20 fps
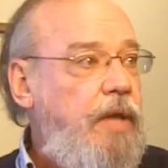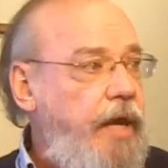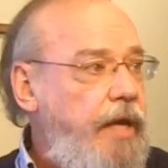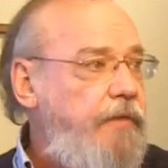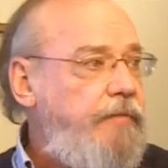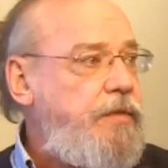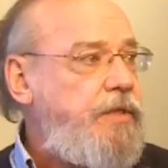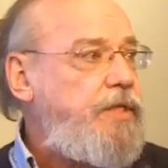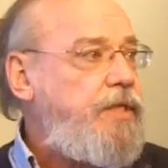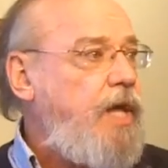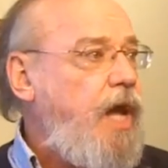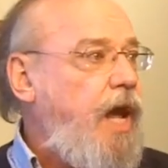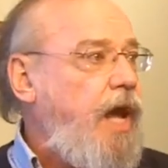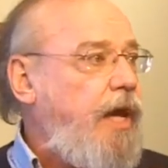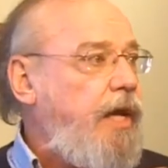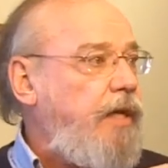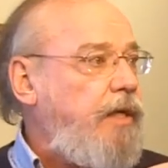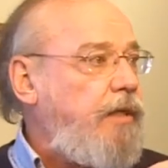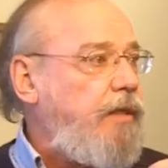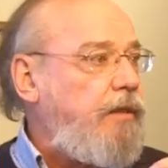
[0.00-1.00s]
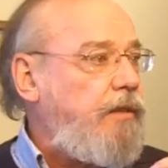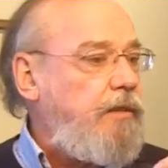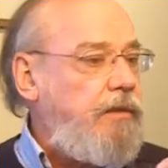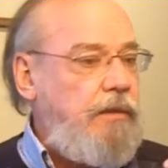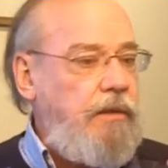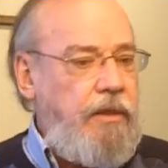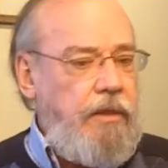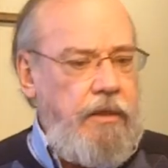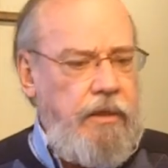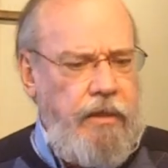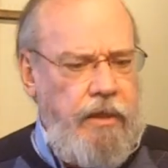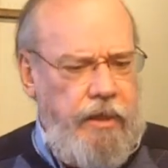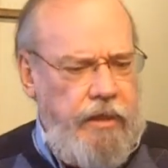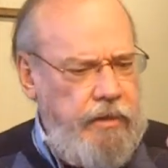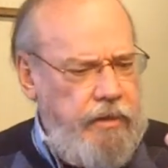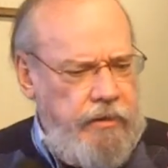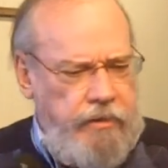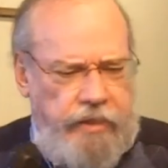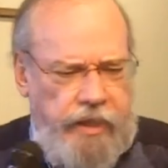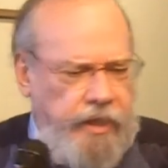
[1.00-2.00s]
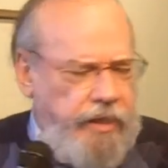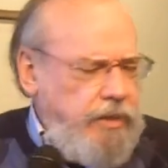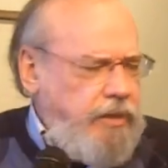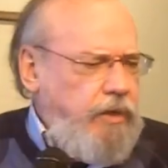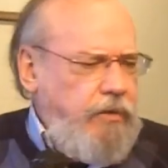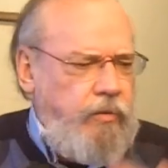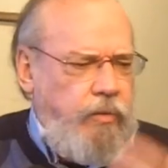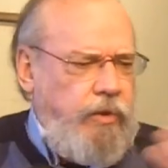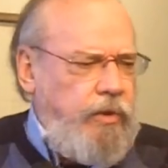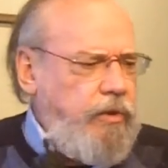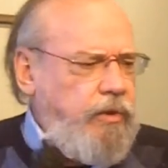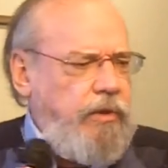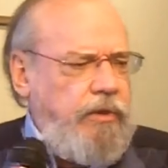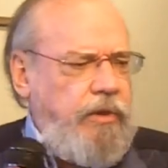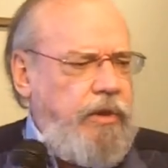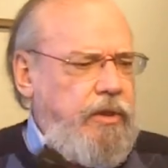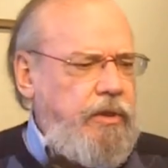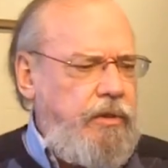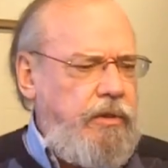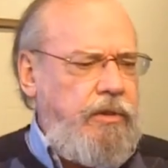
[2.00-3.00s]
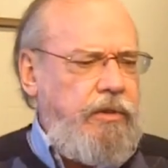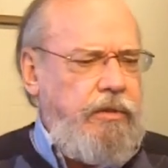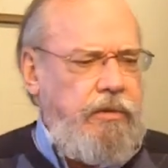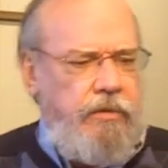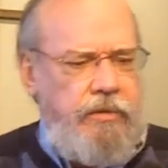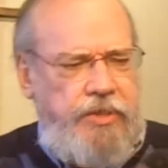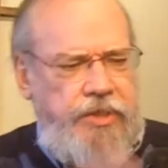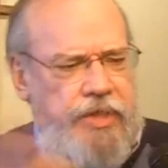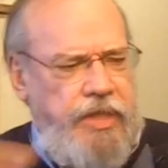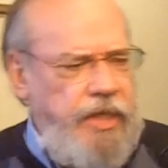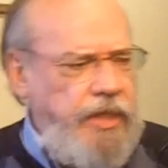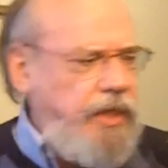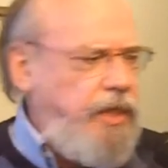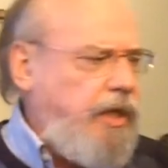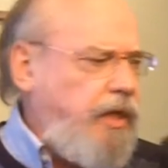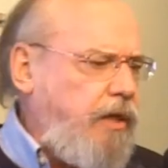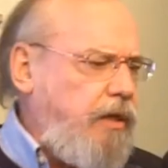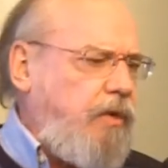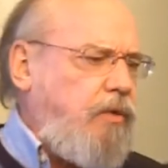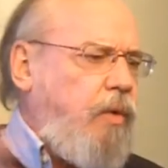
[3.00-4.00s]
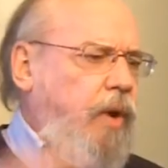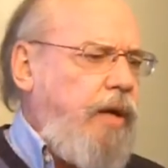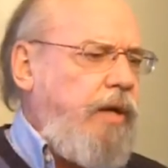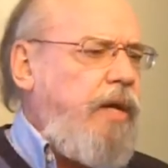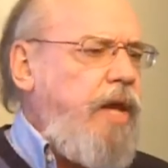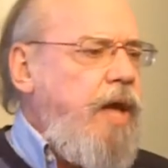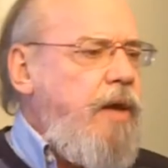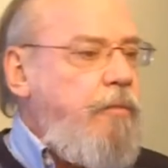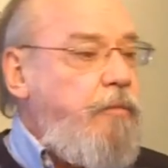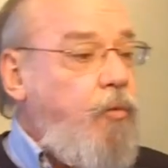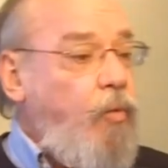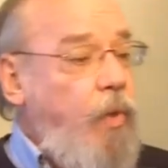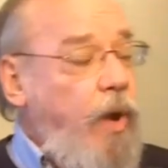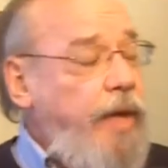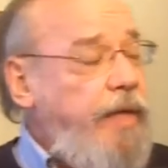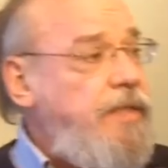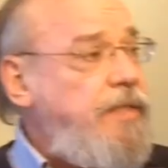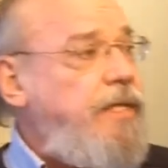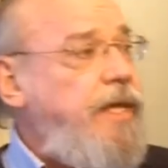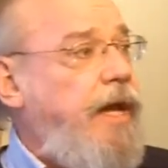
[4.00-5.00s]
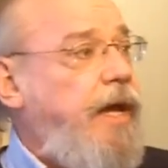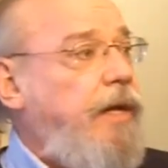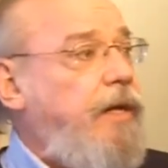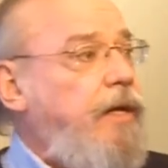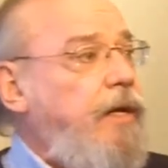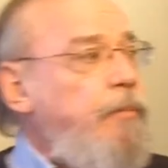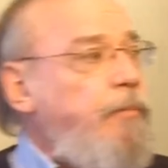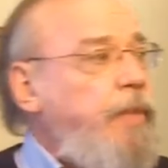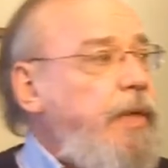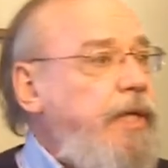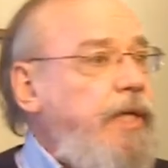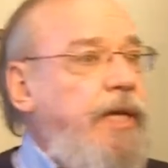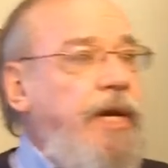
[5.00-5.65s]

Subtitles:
Lifestyle, things that we're seeking, acquiring. Why is that?